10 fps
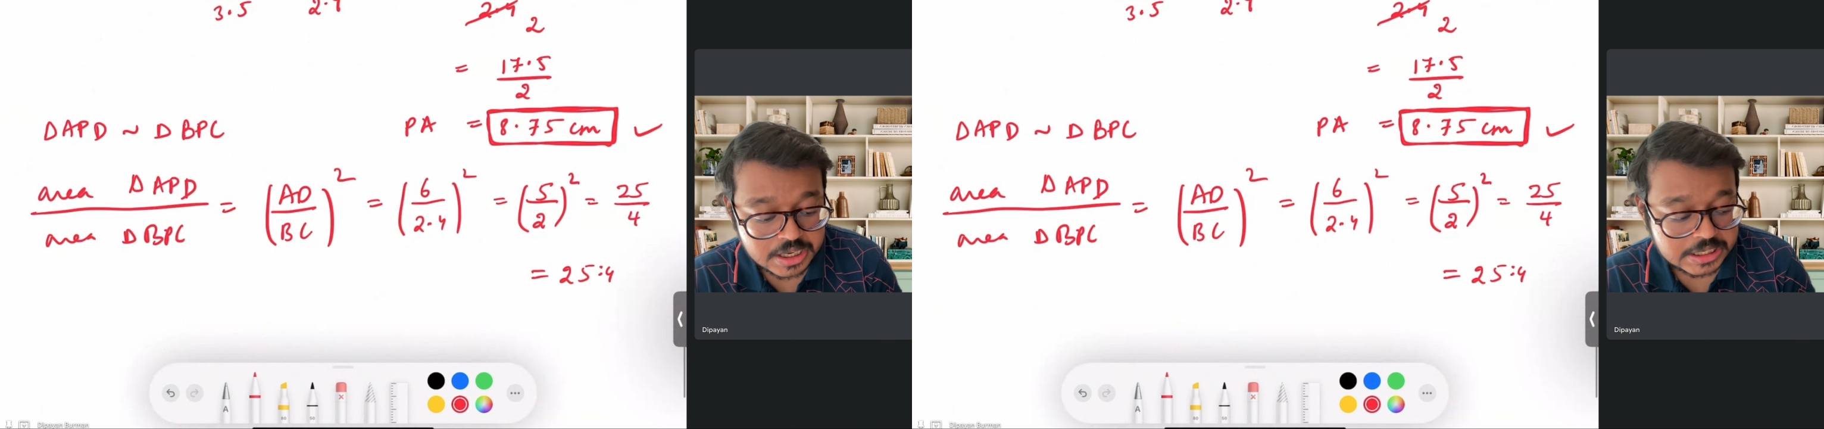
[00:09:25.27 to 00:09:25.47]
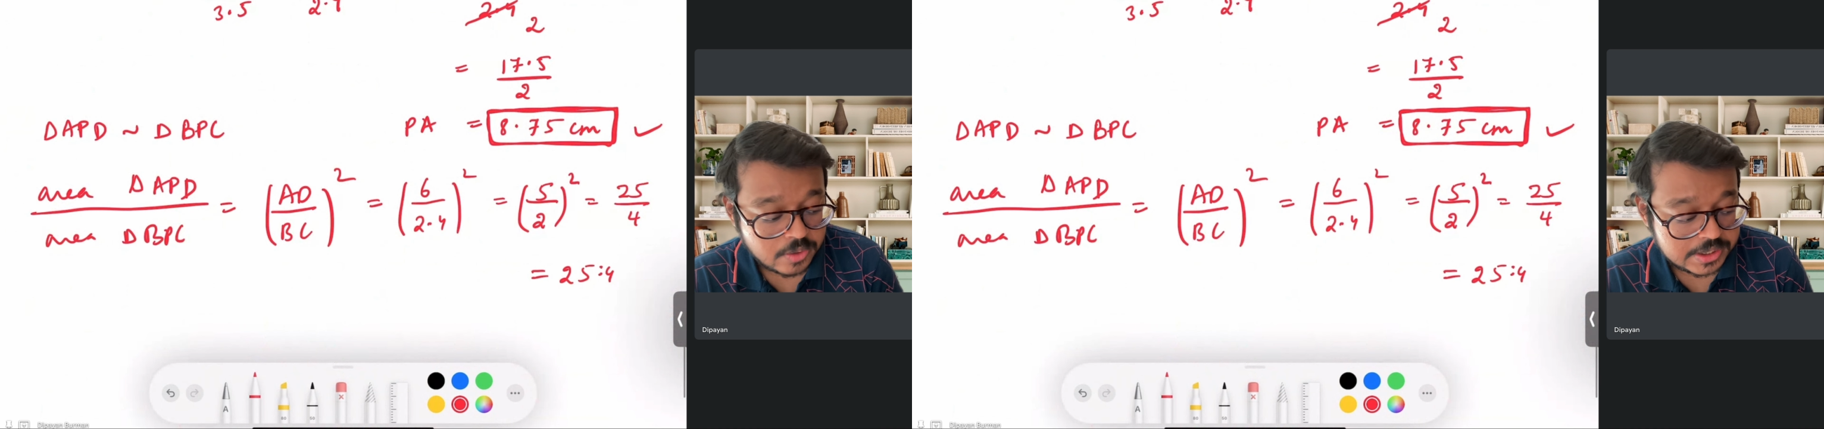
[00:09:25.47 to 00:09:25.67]

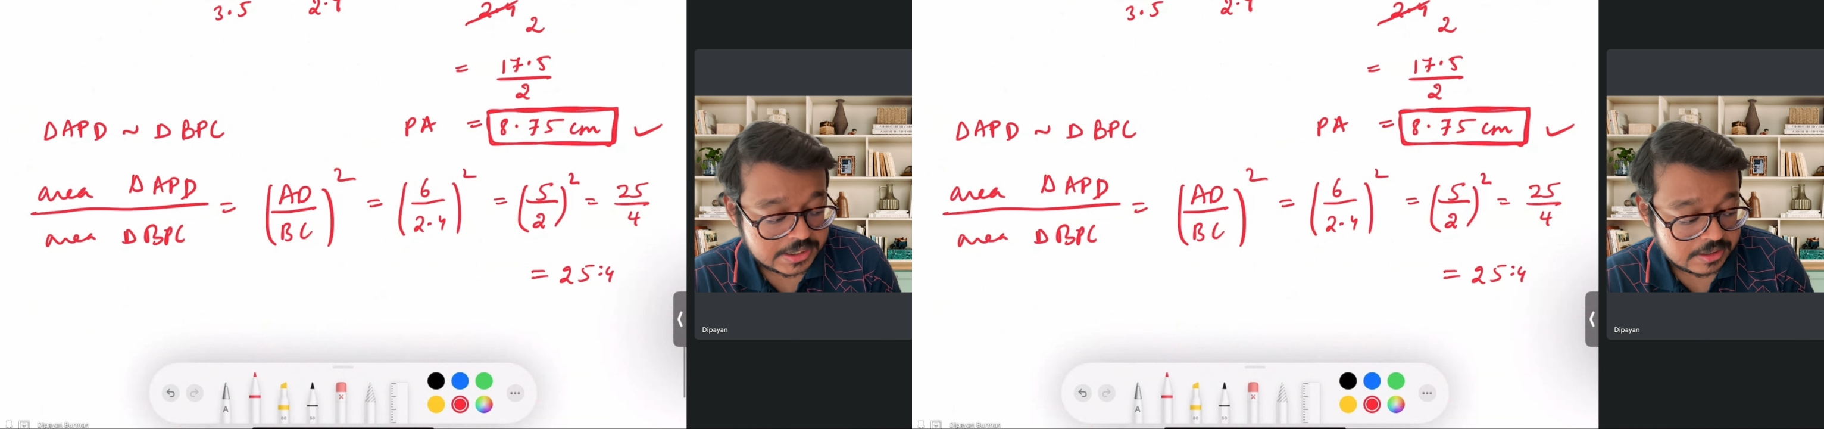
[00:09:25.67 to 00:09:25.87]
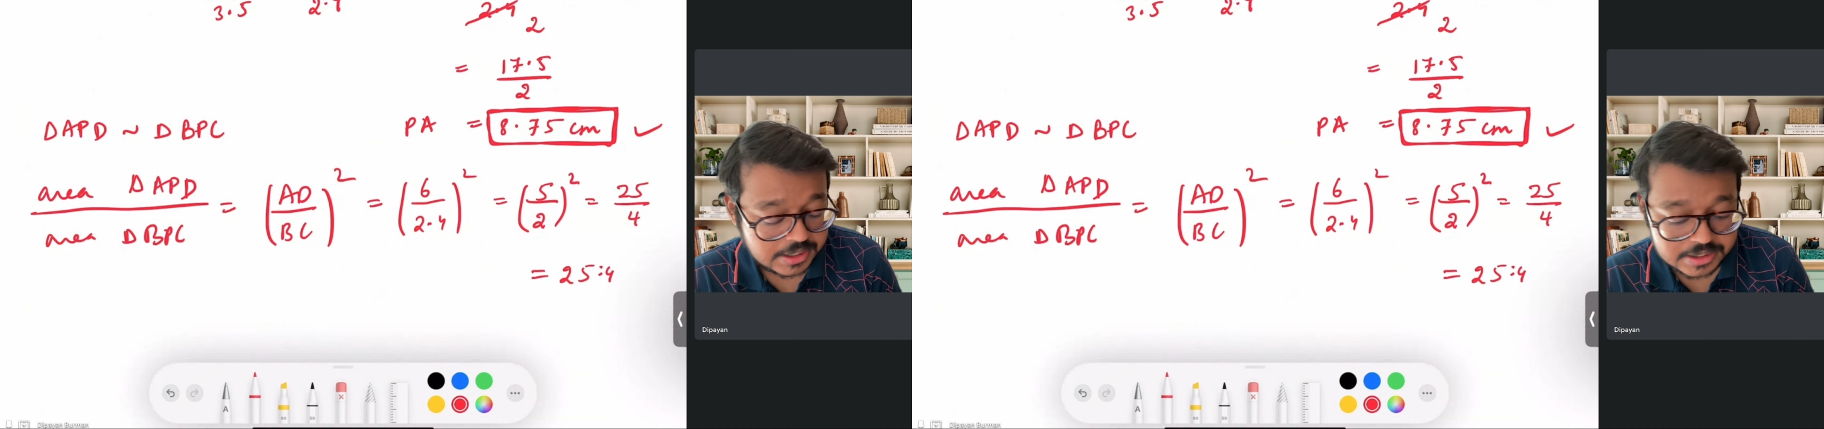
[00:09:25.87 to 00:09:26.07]
Now in
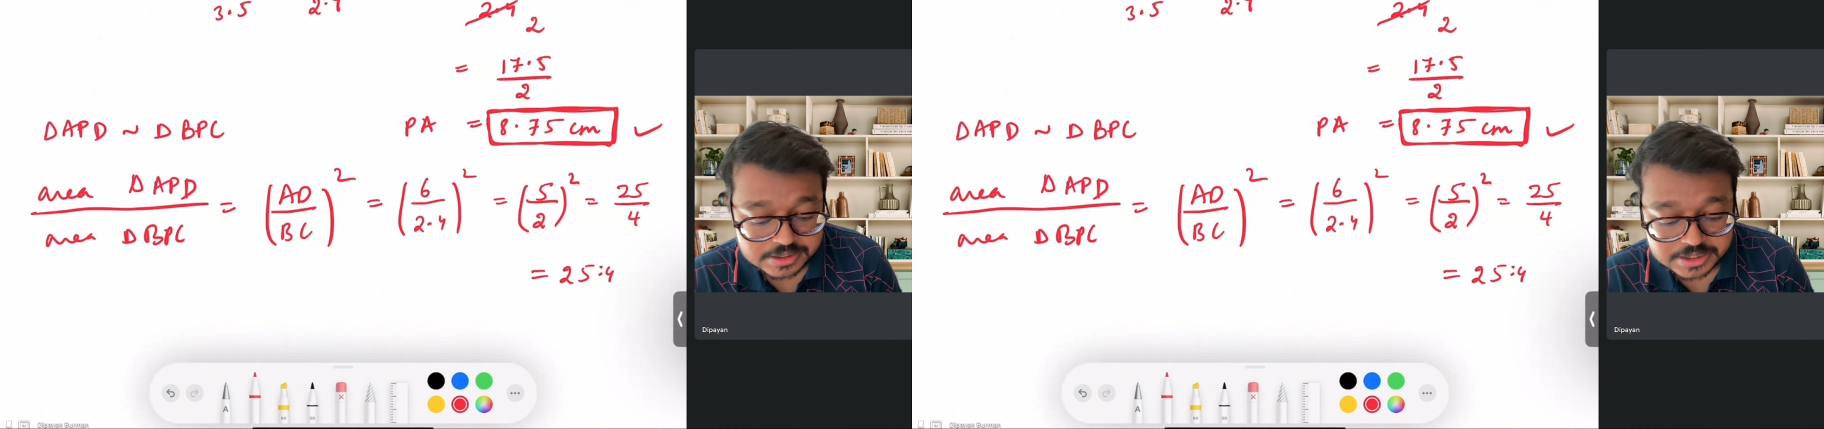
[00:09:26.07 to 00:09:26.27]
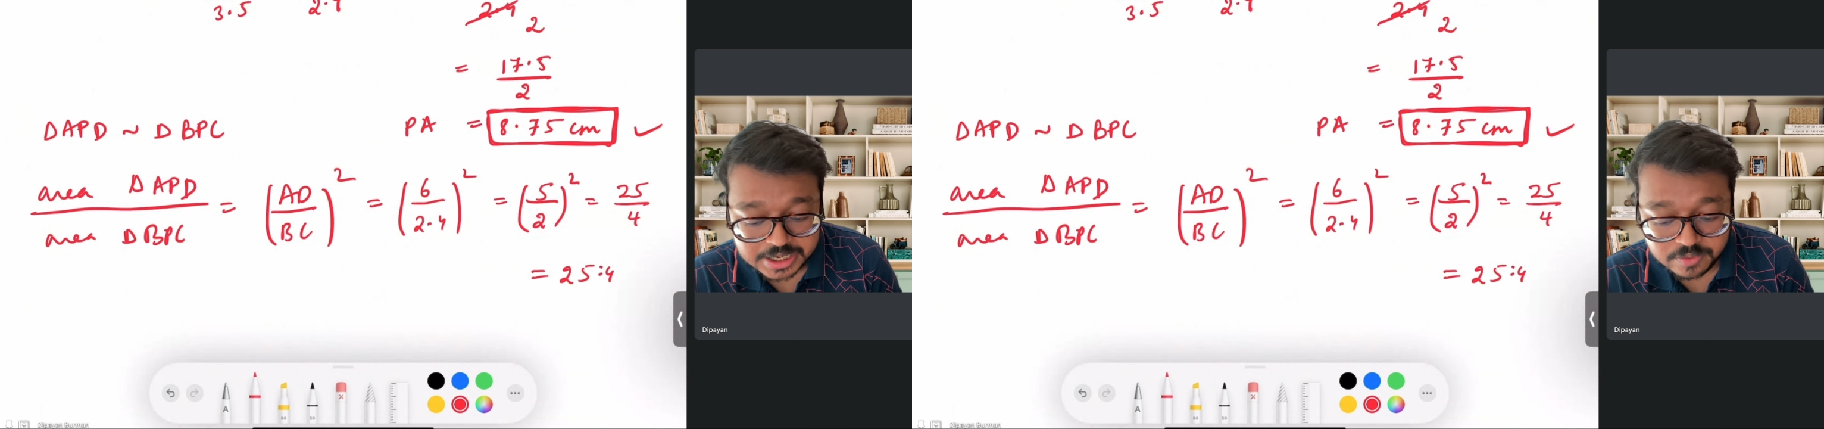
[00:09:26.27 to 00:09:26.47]
case
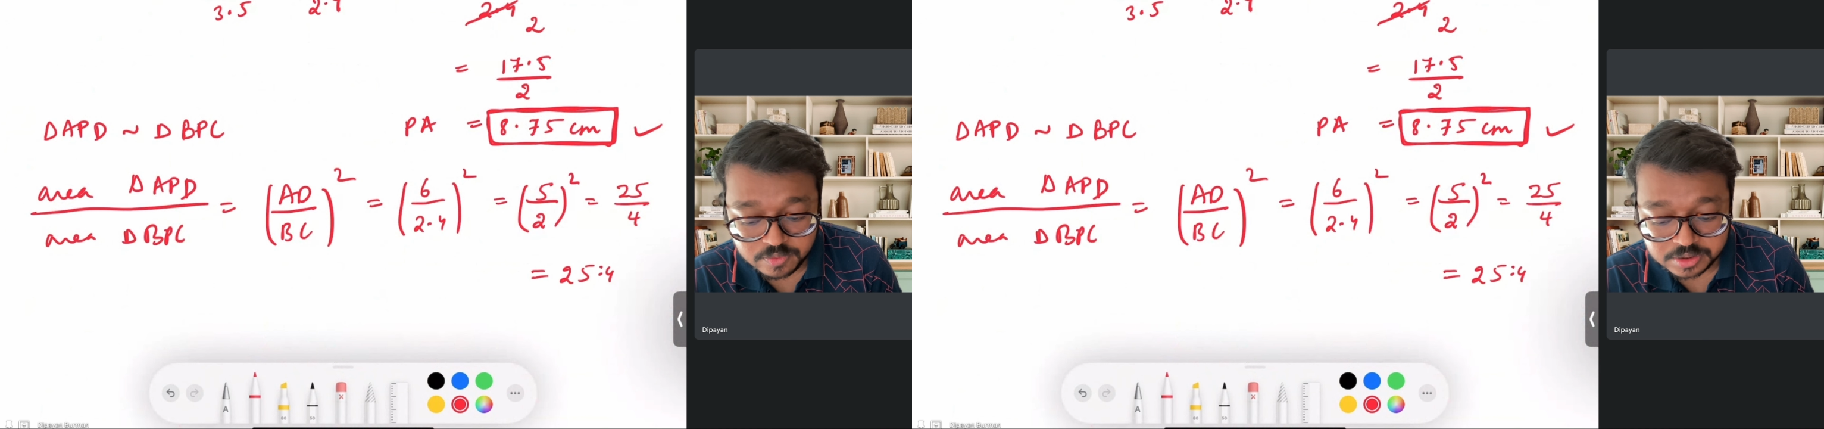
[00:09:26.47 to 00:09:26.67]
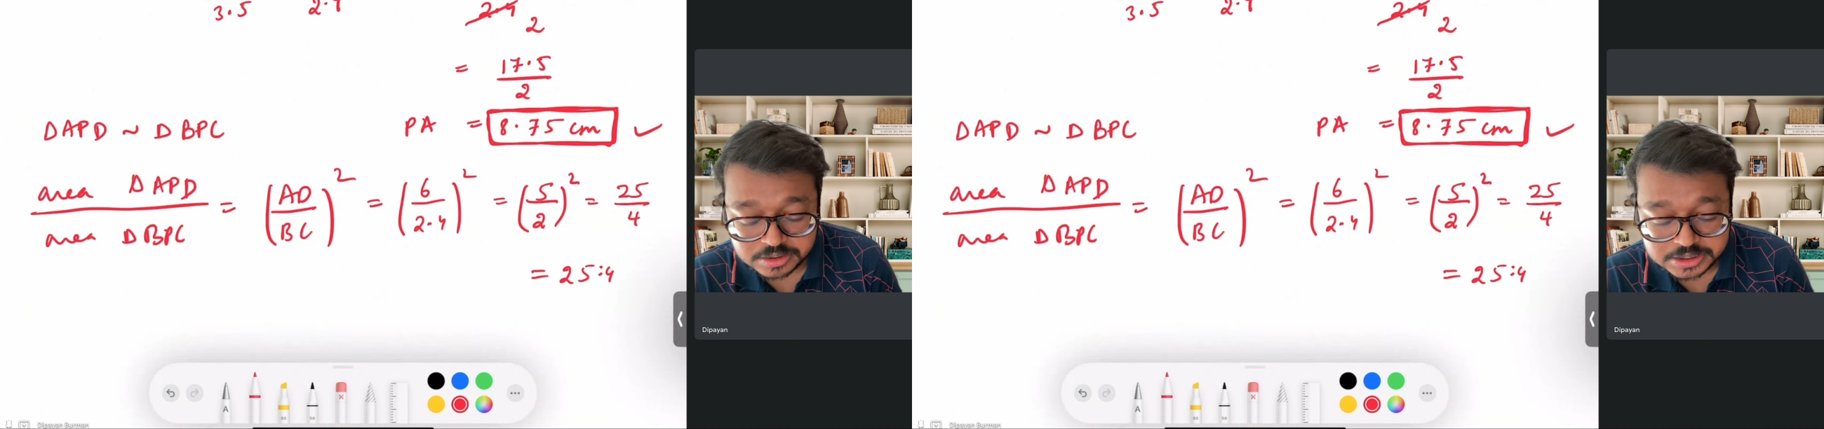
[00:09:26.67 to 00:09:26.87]
I
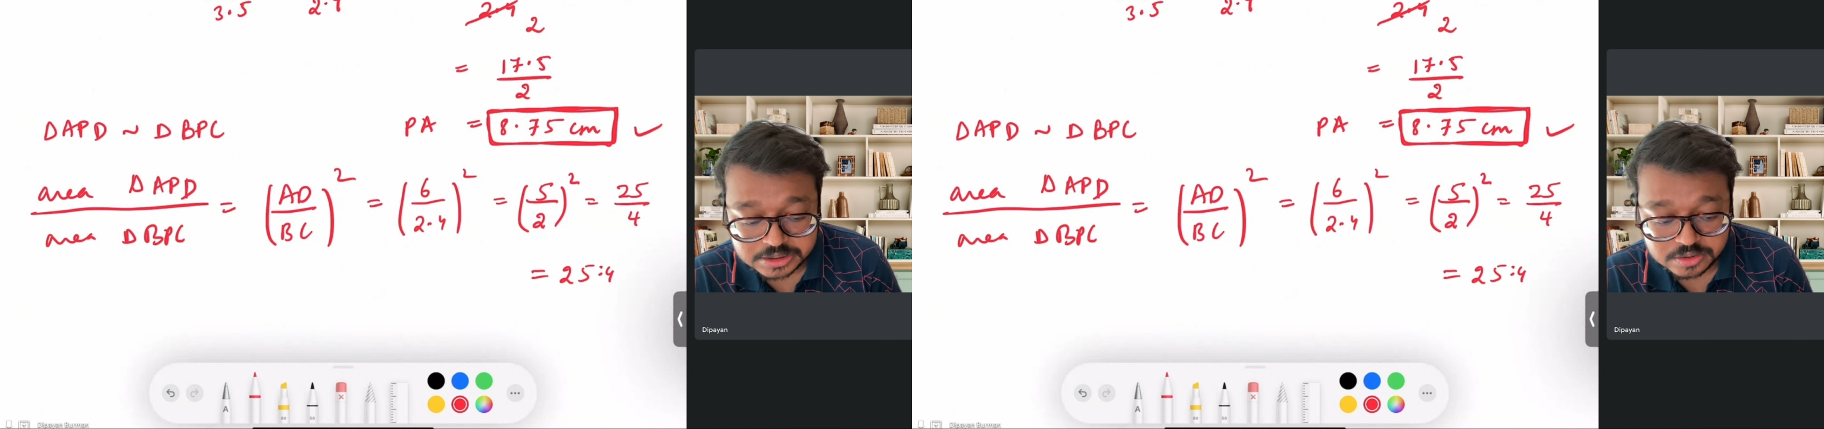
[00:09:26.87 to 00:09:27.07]
wanted to